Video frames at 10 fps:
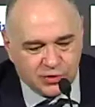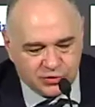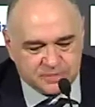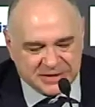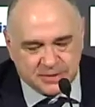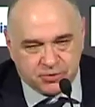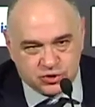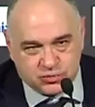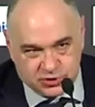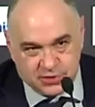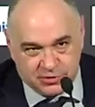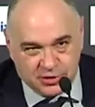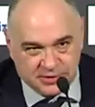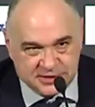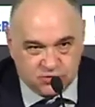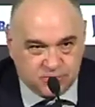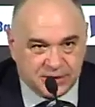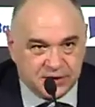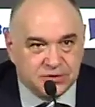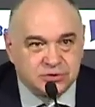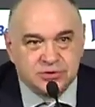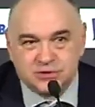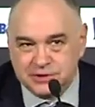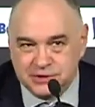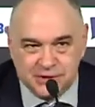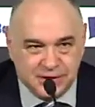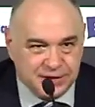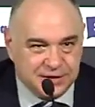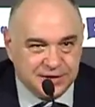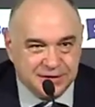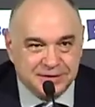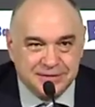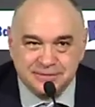That's why the quality of players